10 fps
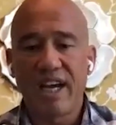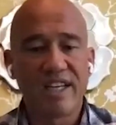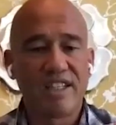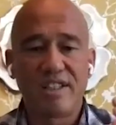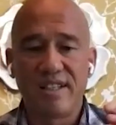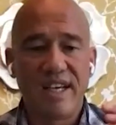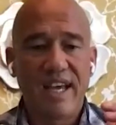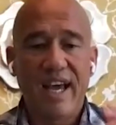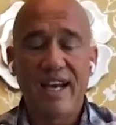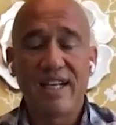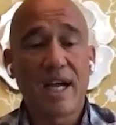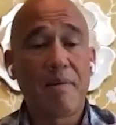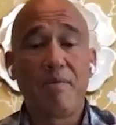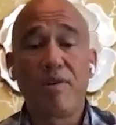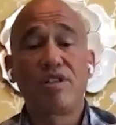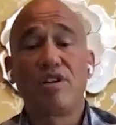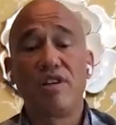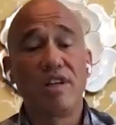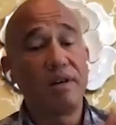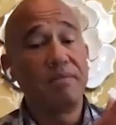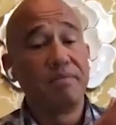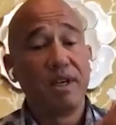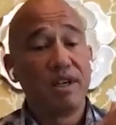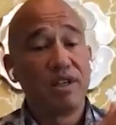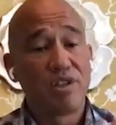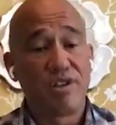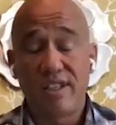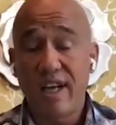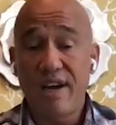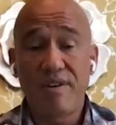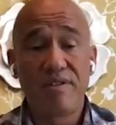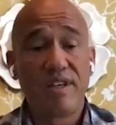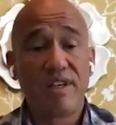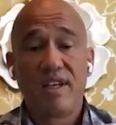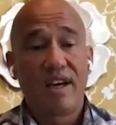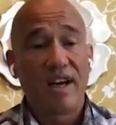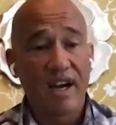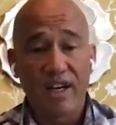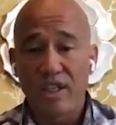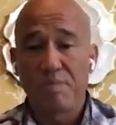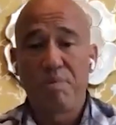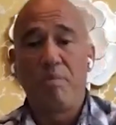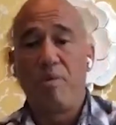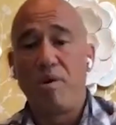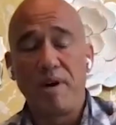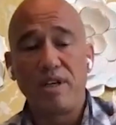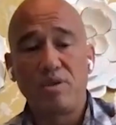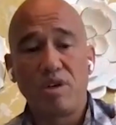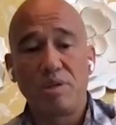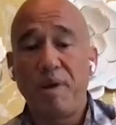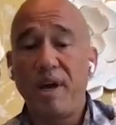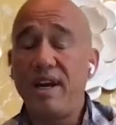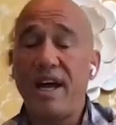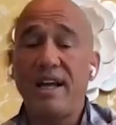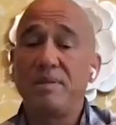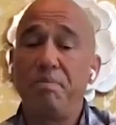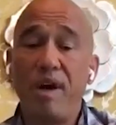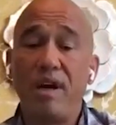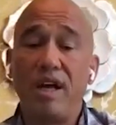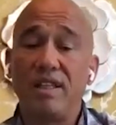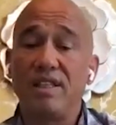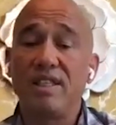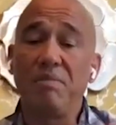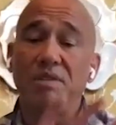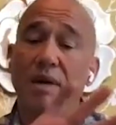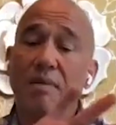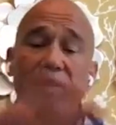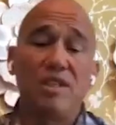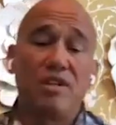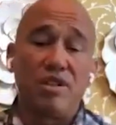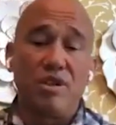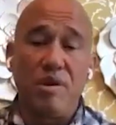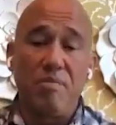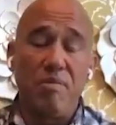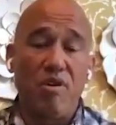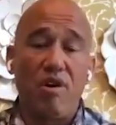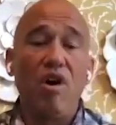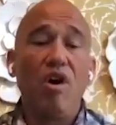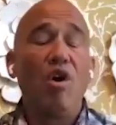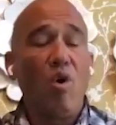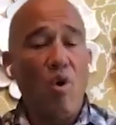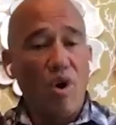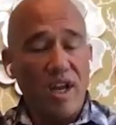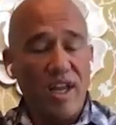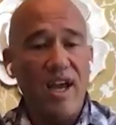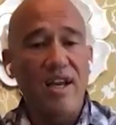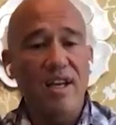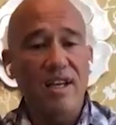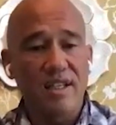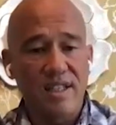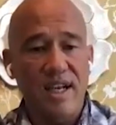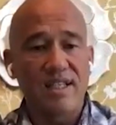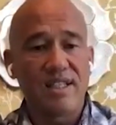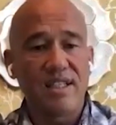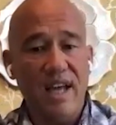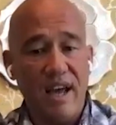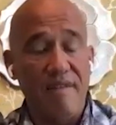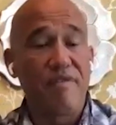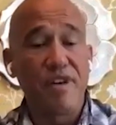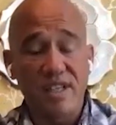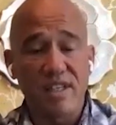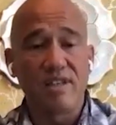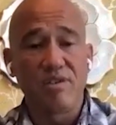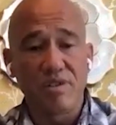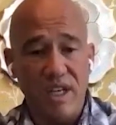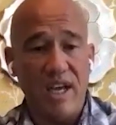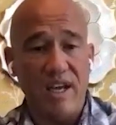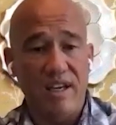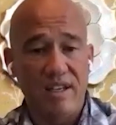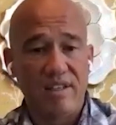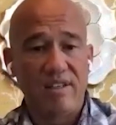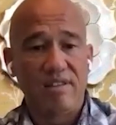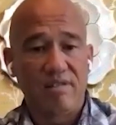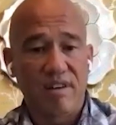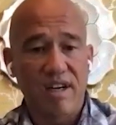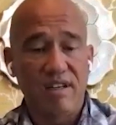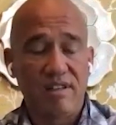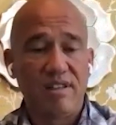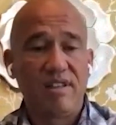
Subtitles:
I can just, anytime I want to turn it up, turn it down, I can just put more money towards paid ads. But at the same time, I'm still doing more organic testing every single day, right?